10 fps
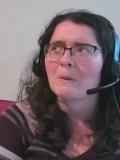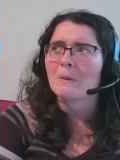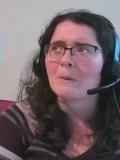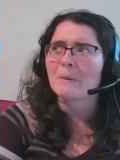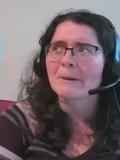
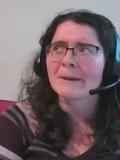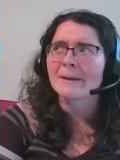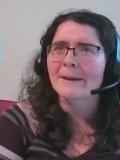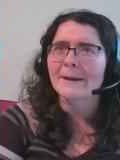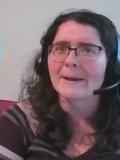
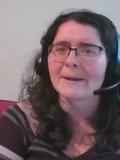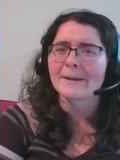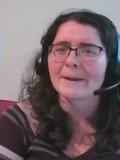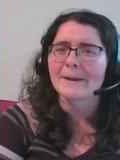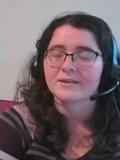
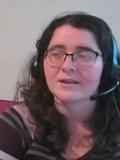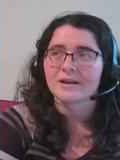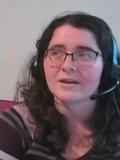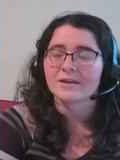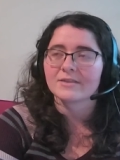Okay!
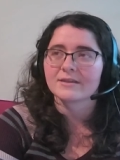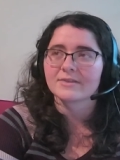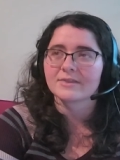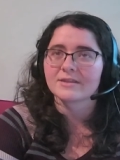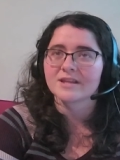I, I think
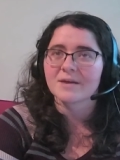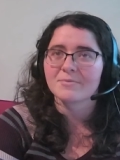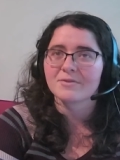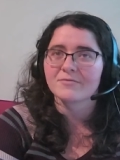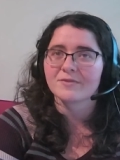the depth
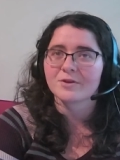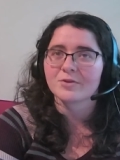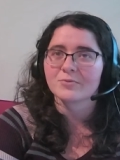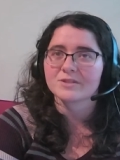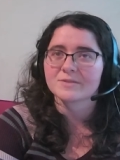of field
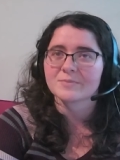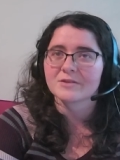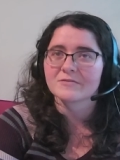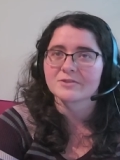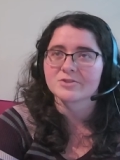was a bit
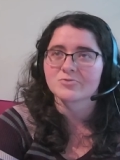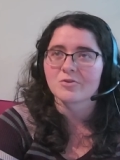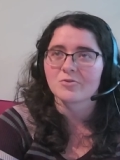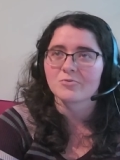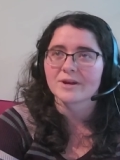of a
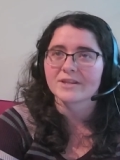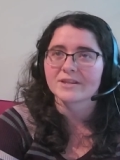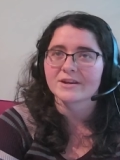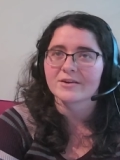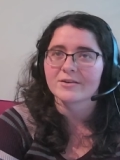struggle right
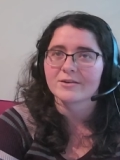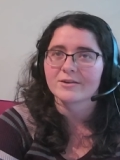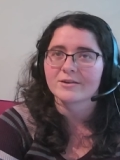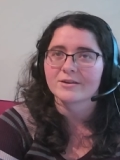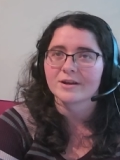there
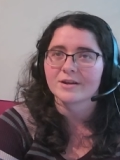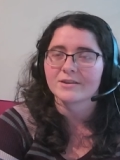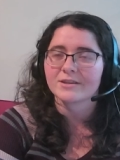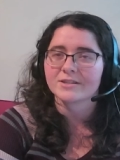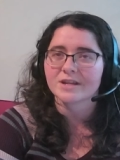on
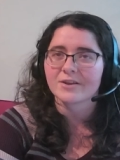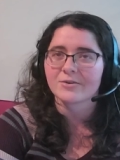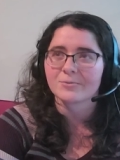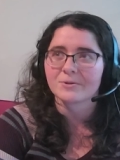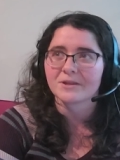the title
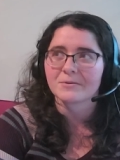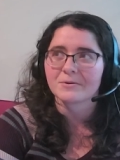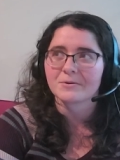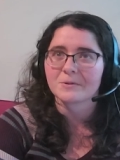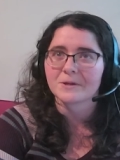when they were
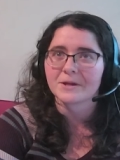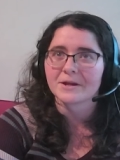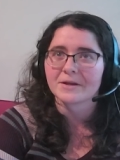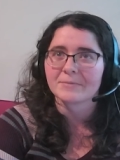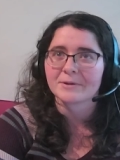holding it
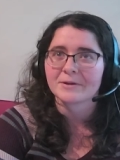up.